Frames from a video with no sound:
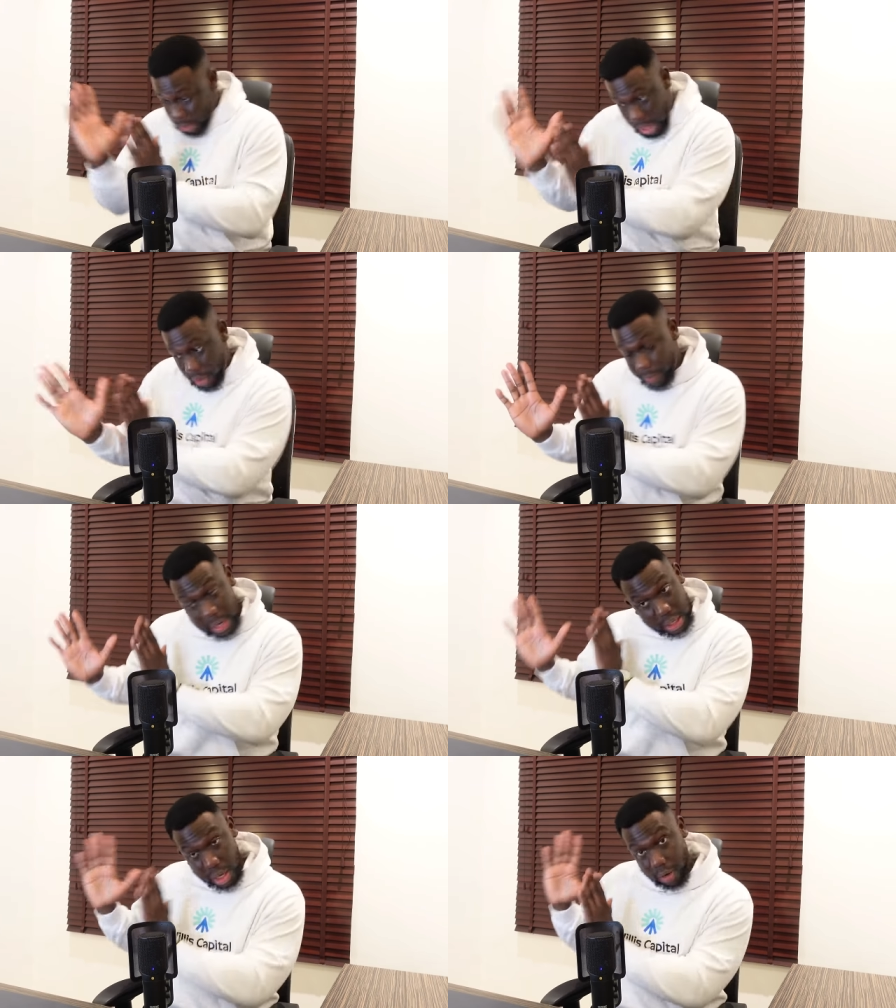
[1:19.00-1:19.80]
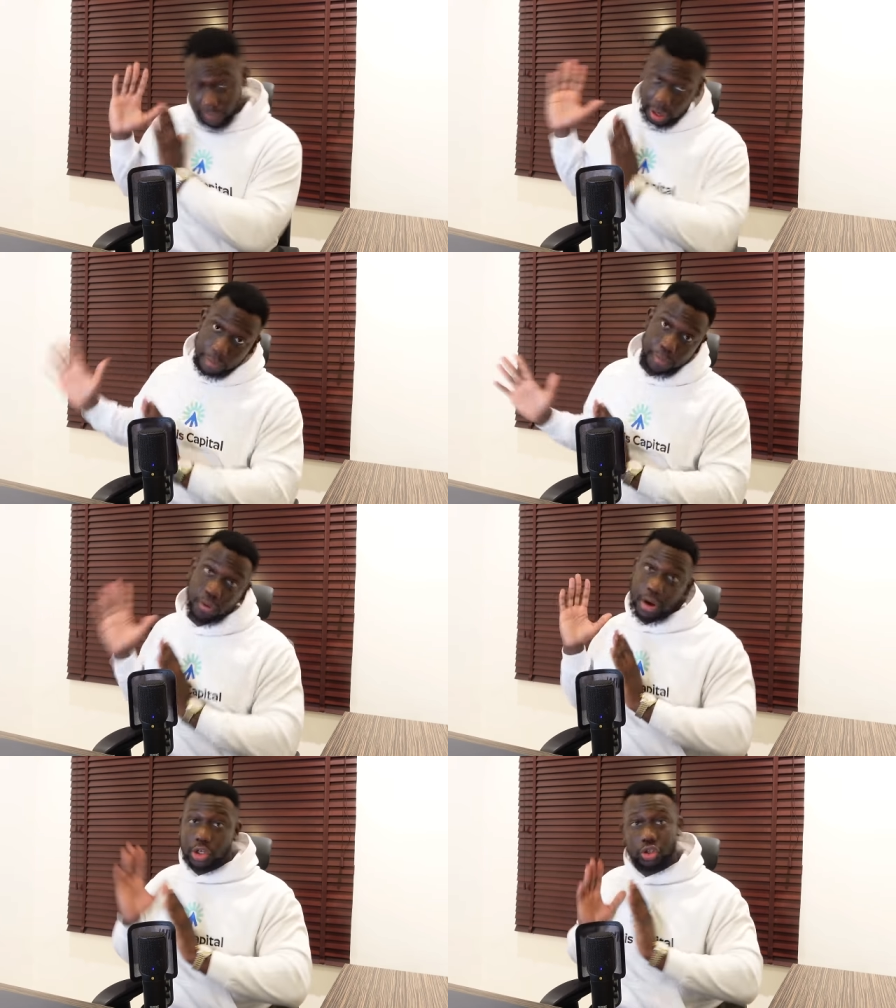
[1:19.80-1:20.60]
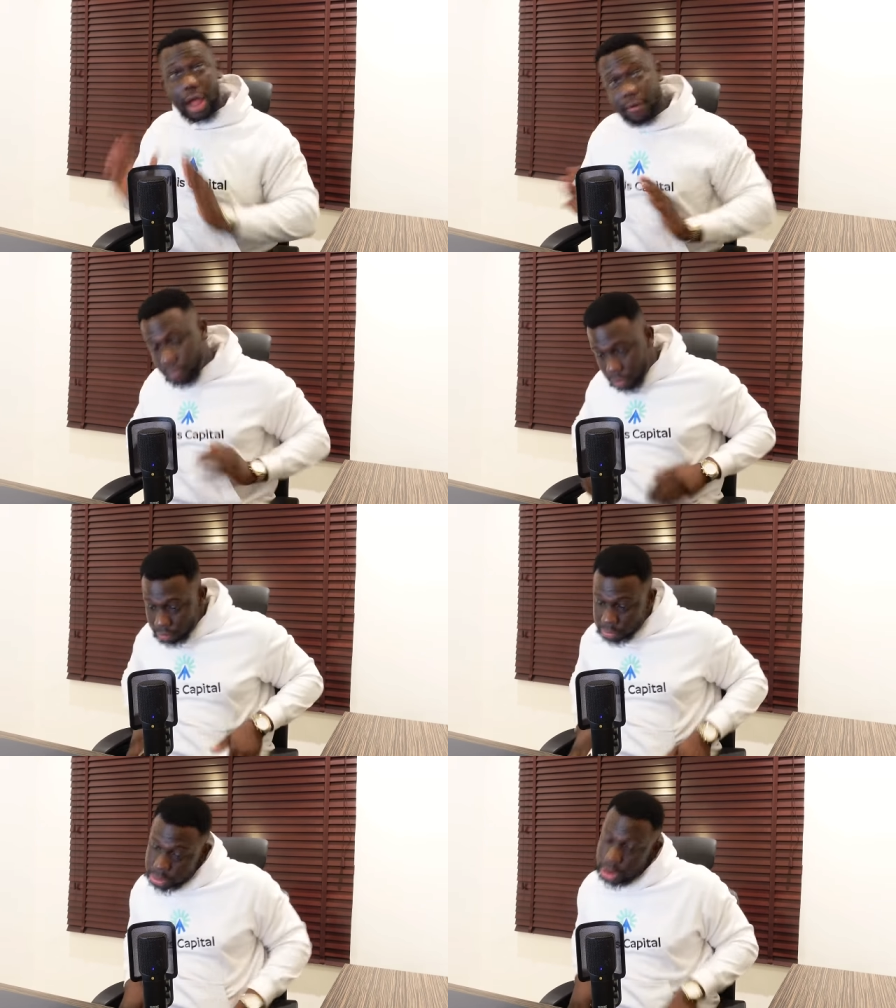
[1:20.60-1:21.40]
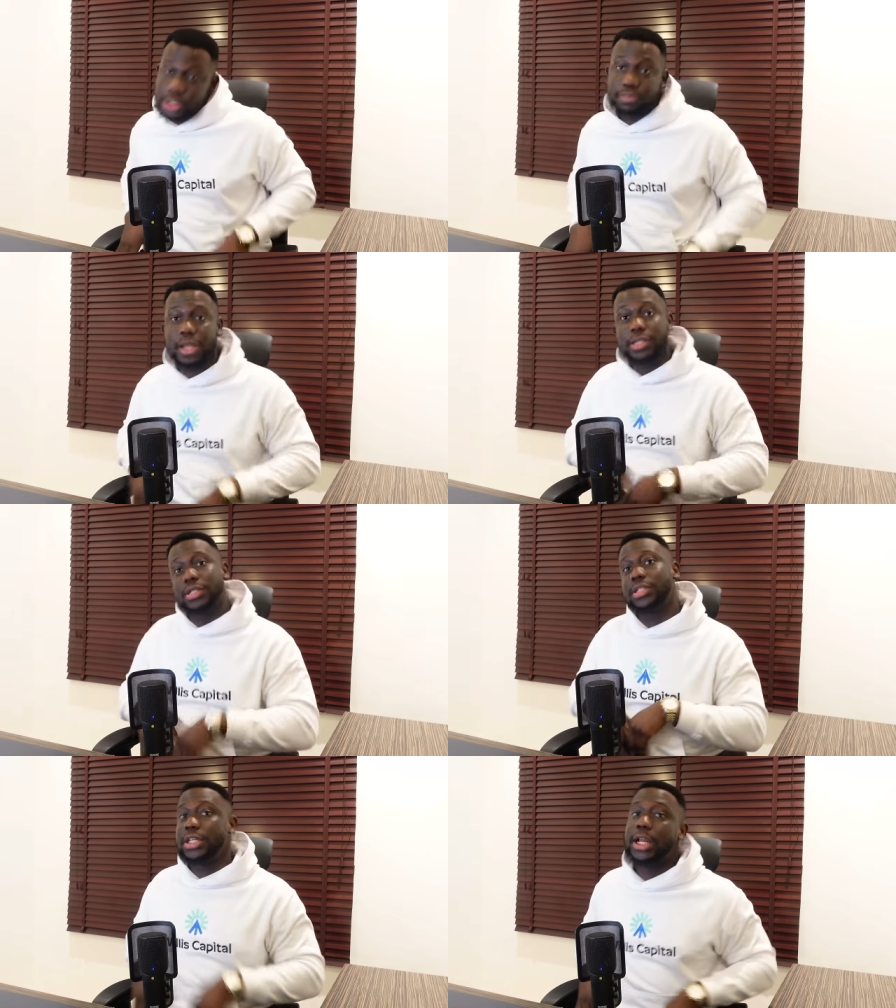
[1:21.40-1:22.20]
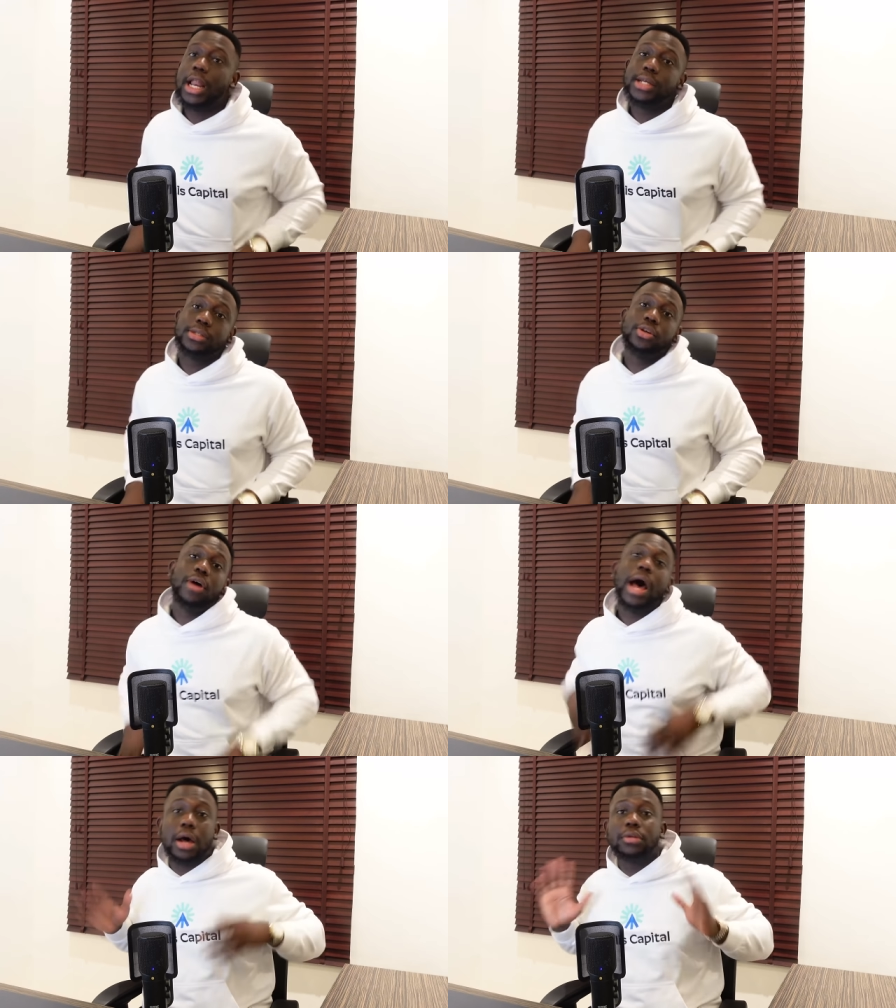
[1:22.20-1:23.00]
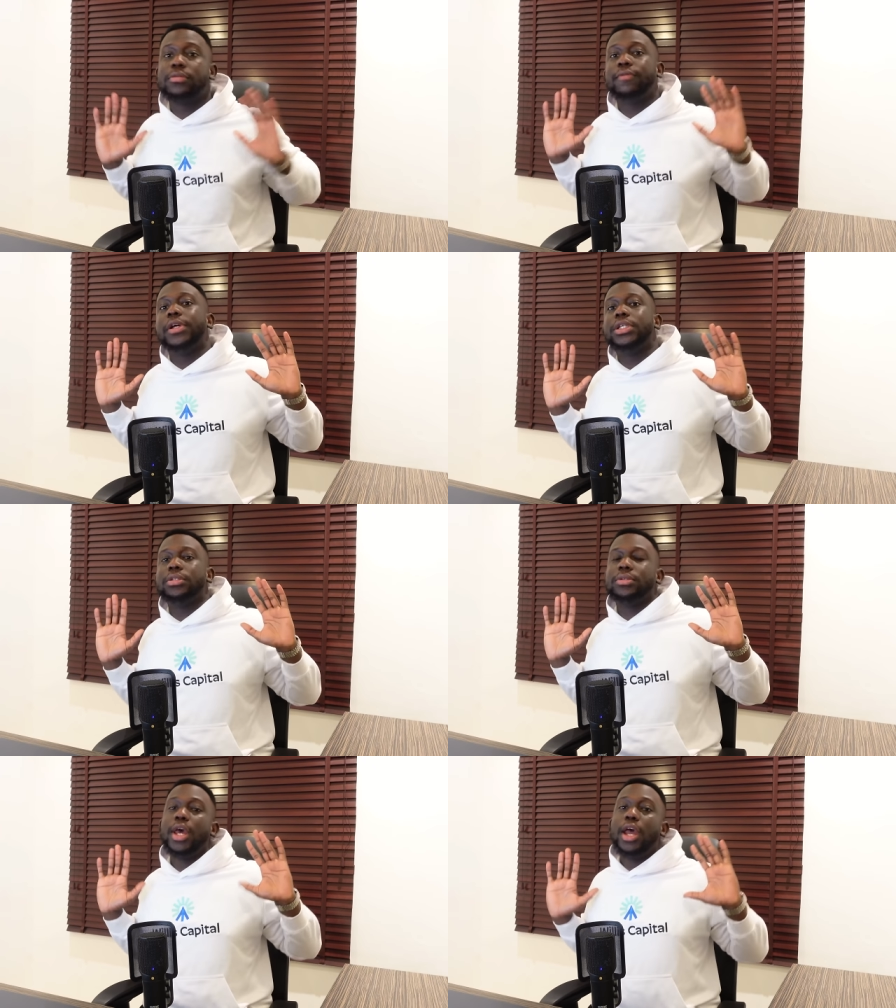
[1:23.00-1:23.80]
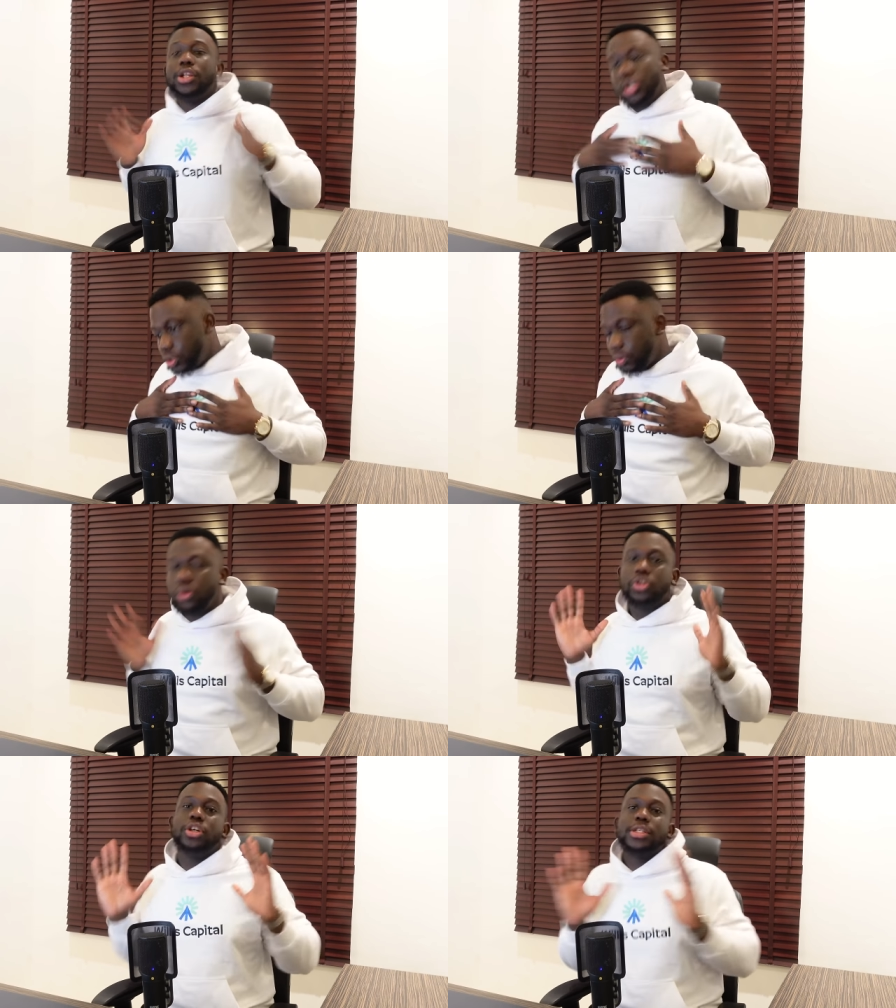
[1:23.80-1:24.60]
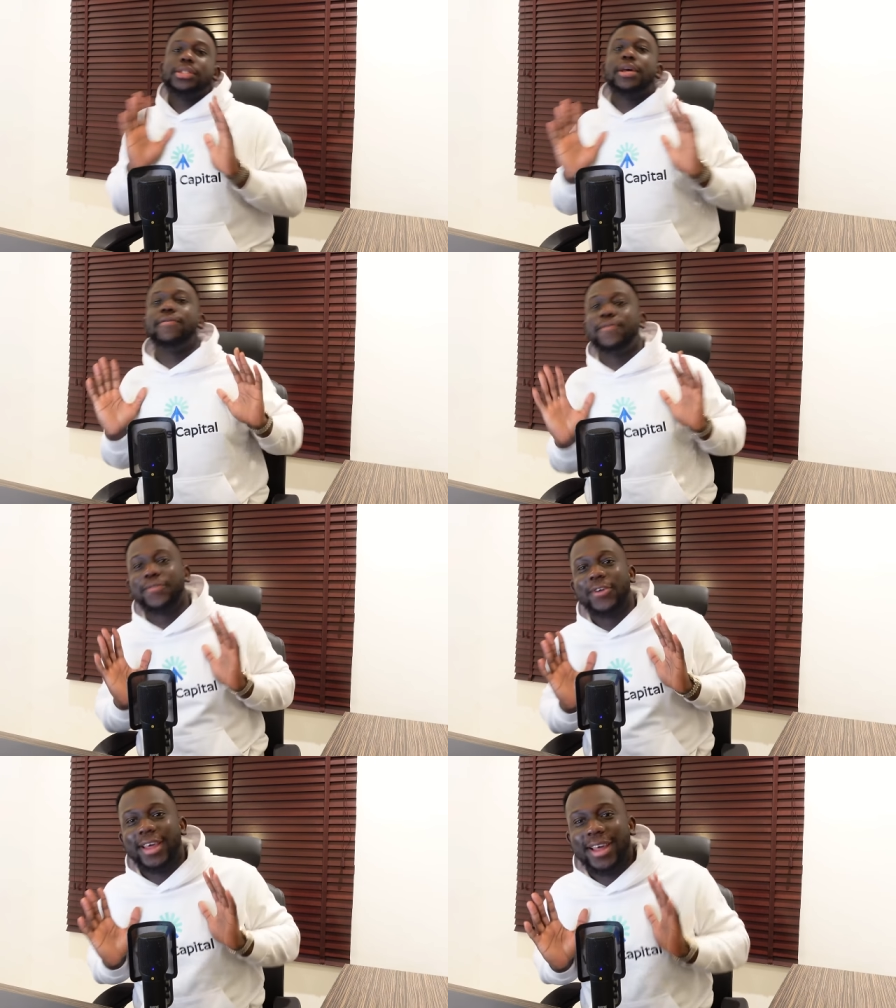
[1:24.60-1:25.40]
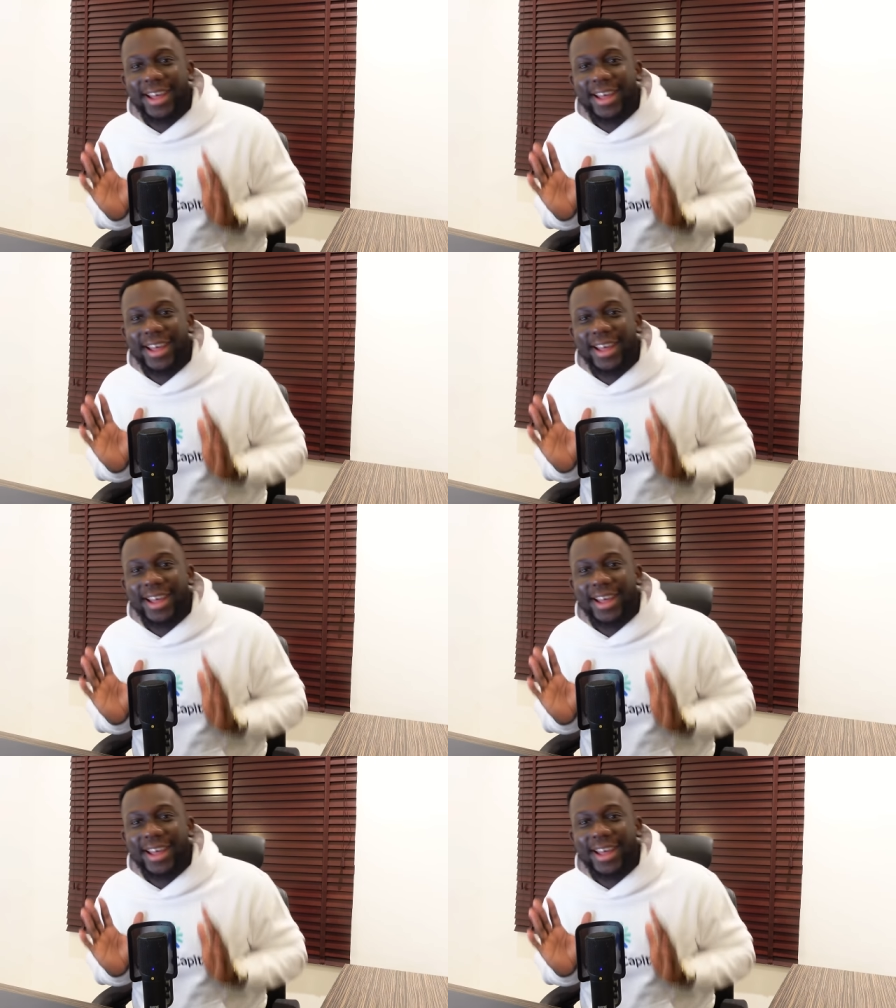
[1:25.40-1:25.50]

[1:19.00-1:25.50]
by the end of April, now you should have one Mercedes-Benz C-Class in your house first. Just to hold yourself.